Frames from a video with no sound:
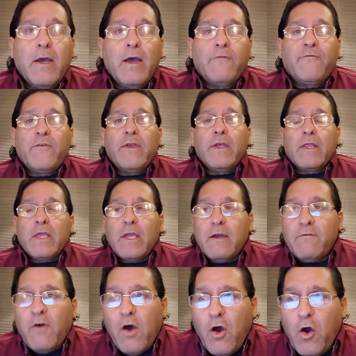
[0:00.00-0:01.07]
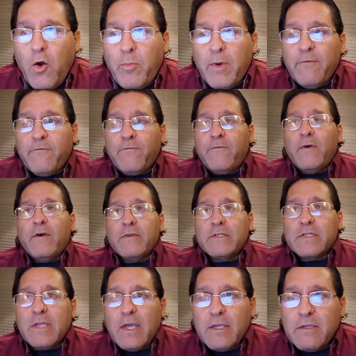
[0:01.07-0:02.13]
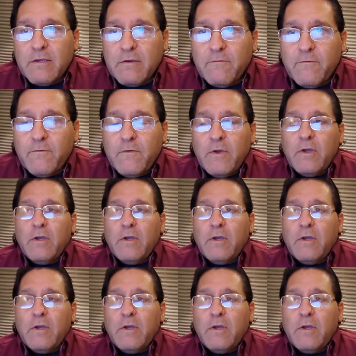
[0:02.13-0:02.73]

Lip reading: feeling of hope, a sense of